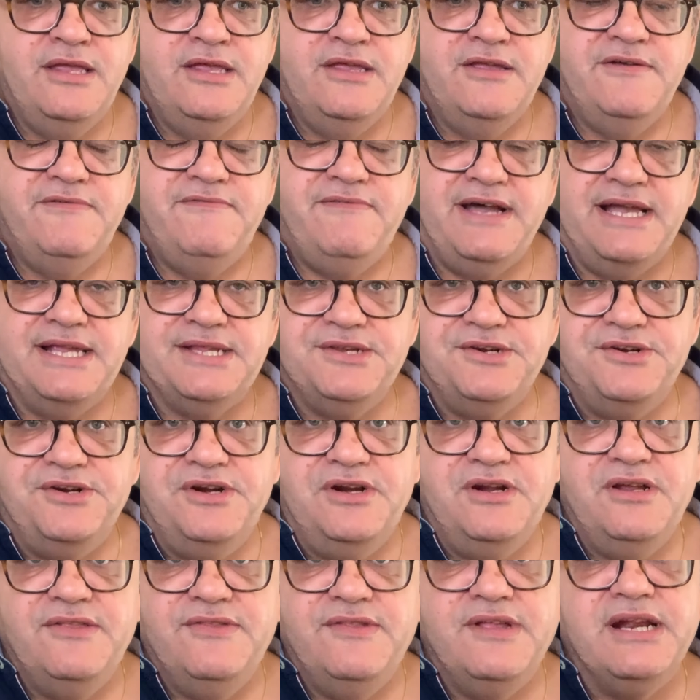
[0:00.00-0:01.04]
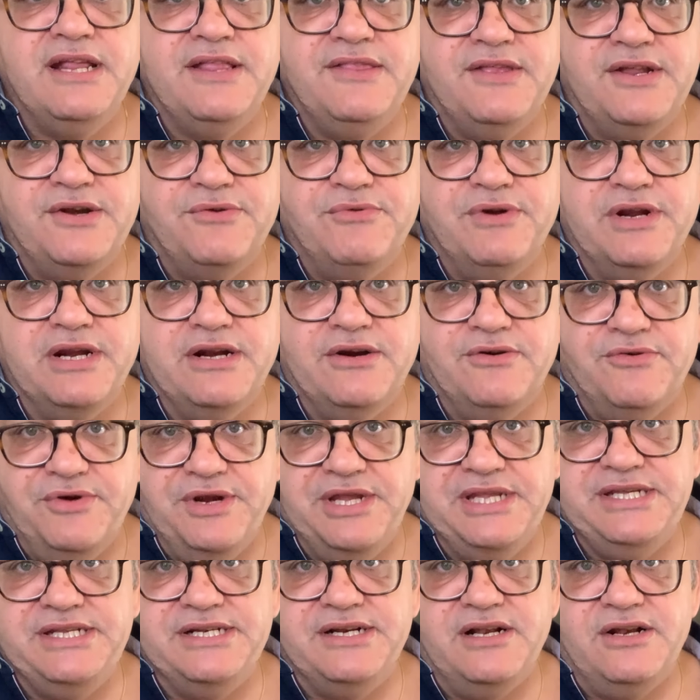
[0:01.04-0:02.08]
faster than in the
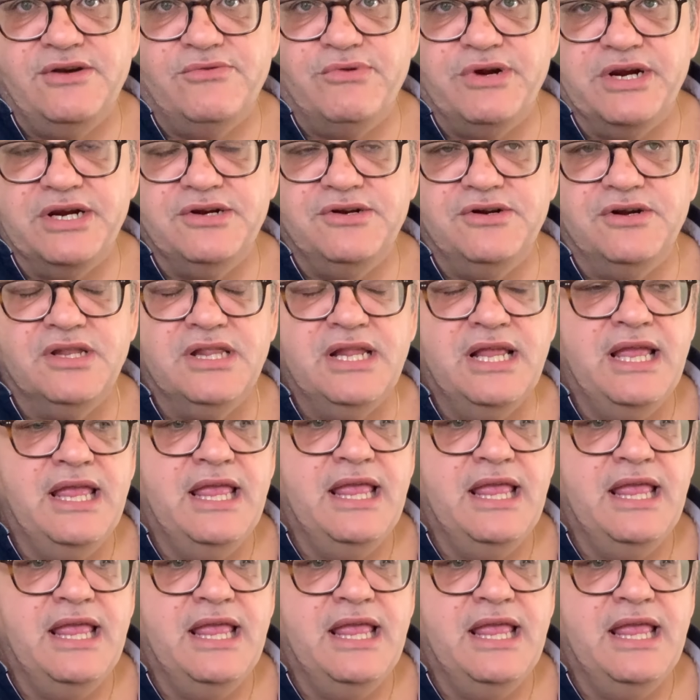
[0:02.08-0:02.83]
original record.